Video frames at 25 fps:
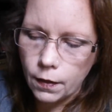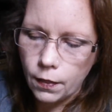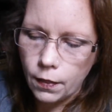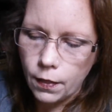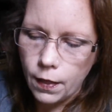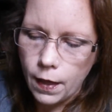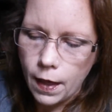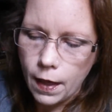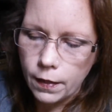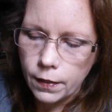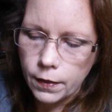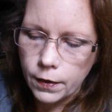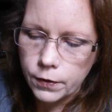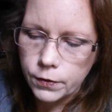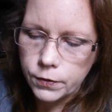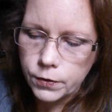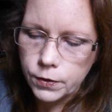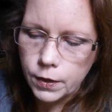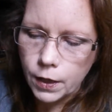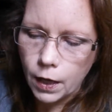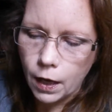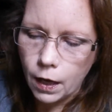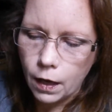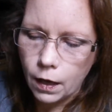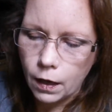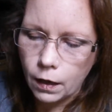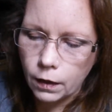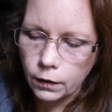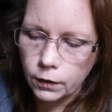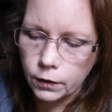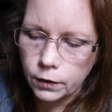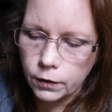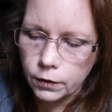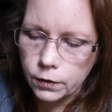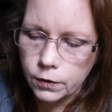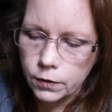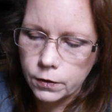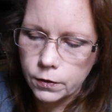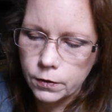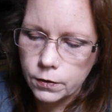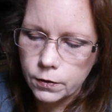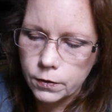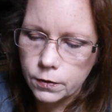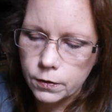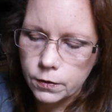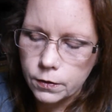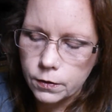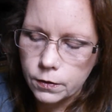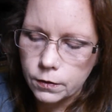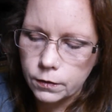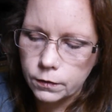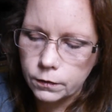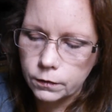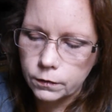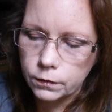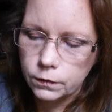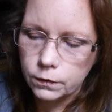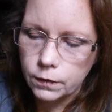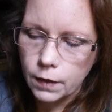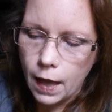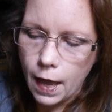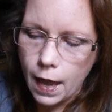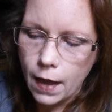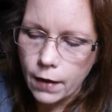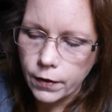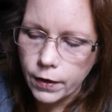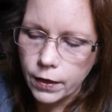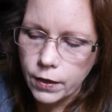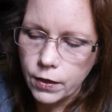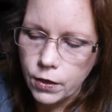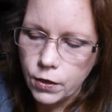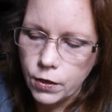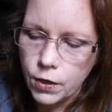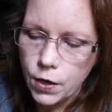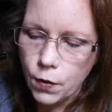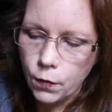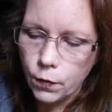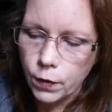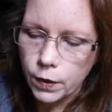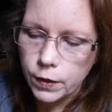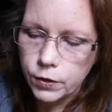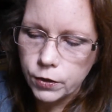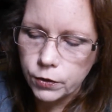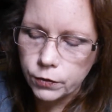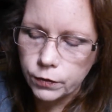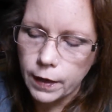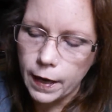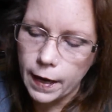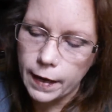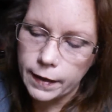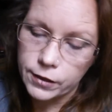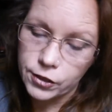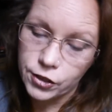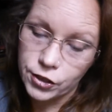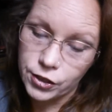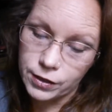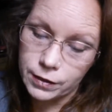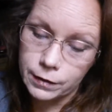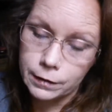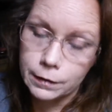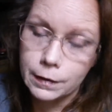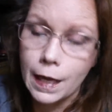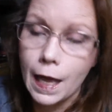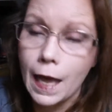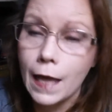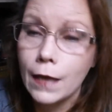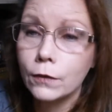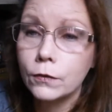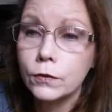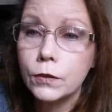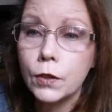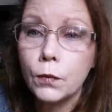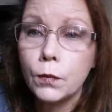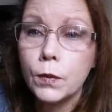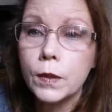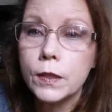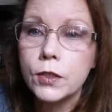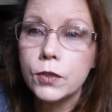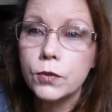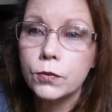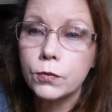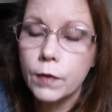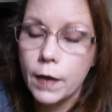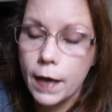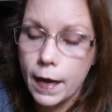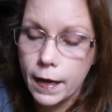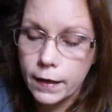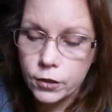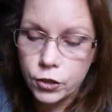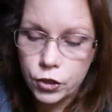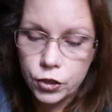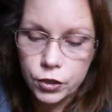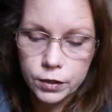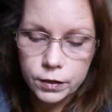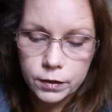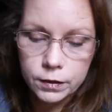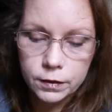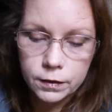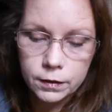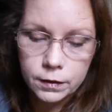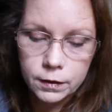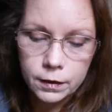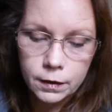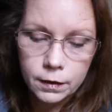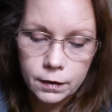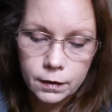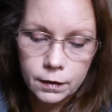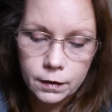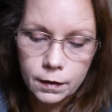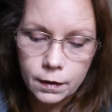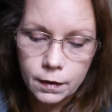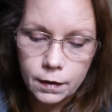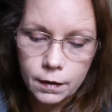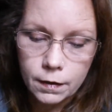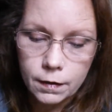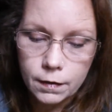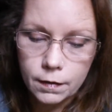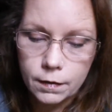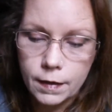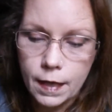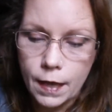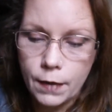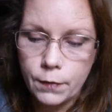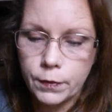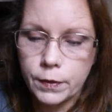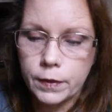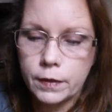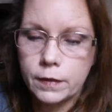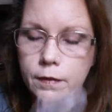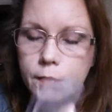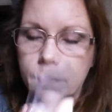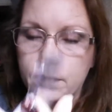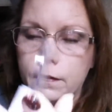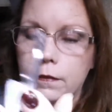that those colors, how can you know what direction? I don't know what direction they would